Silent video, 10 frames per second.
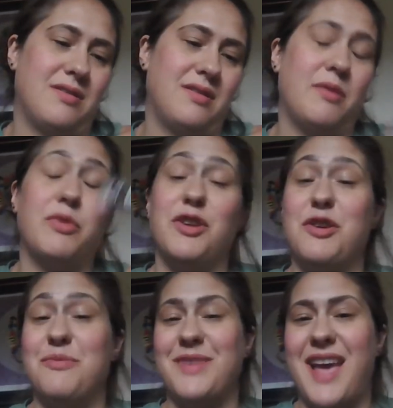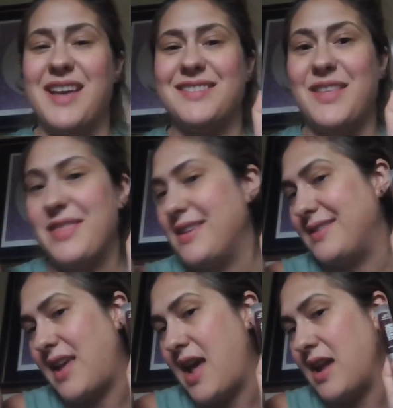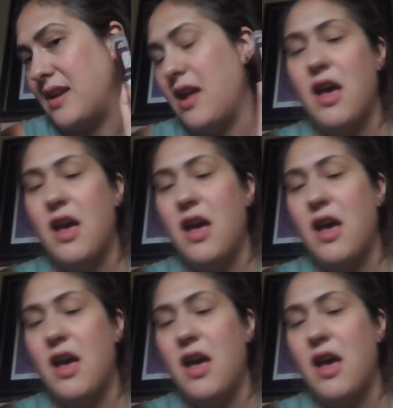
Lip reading: Bloom, yes, on this side.